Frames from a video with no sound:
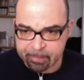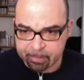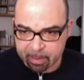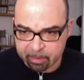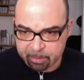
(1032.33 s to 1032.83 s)

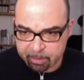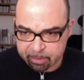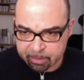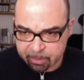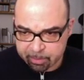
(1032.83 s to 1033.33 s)
Michael Taylor,
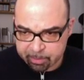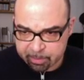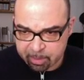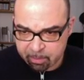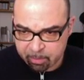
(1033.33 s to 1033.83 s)
did you
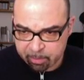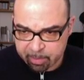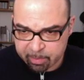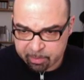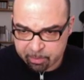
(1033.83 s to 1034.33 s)
decide what
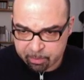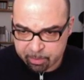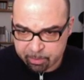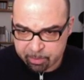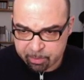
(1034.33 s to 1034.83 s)
basses you were
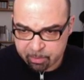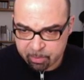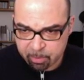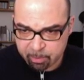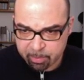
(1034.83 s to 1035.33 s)
using on
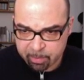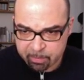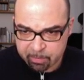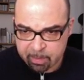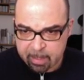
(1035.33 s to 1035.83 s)
what
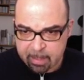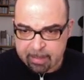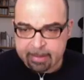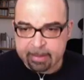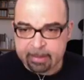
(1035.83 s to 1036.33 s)
piece?
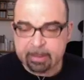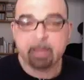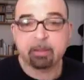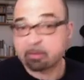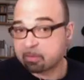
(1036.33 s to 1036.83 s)

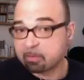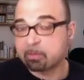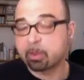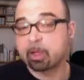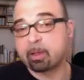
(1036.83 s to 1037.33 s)
Yes,
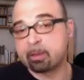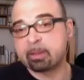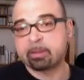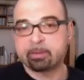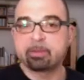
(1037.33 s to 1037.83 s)
well,
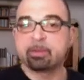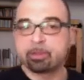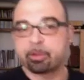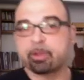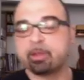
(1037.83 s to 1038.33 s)
to a
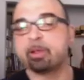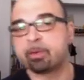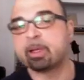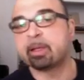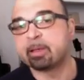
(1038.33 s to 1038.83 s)
certain
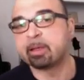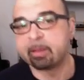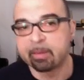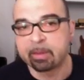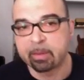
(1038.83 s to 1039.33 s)
degree I did,
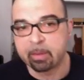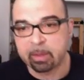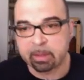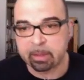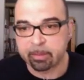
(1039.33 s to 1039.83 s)

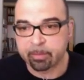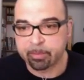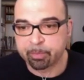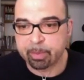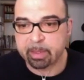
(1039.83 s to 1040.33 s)

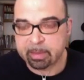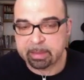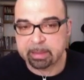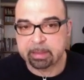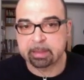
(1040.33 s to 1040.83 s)
but
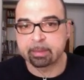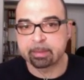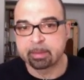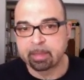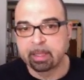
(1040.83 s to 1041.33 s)

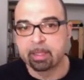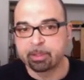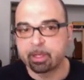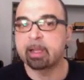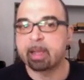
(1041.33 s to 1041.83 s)

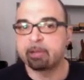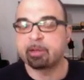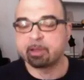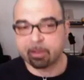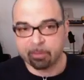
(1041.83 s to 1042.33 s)
John Clancy
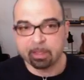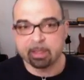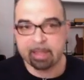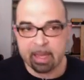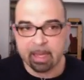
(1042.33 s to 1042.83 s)

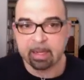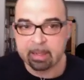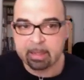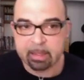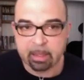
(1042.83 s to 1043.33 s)
definitely had
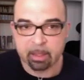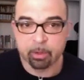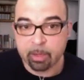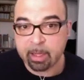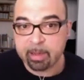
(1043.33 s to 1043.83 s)
a
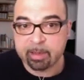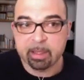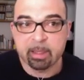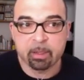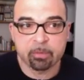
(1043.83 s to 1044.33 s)
good
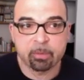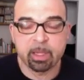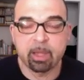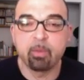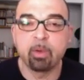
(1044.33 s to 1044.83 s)
idea of what
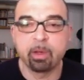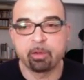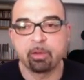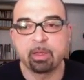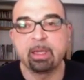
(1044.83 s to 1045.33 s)
he wanted
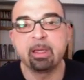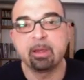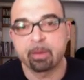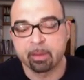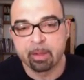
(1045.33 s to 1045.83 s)
to
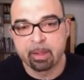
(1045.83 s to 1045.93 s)
hear.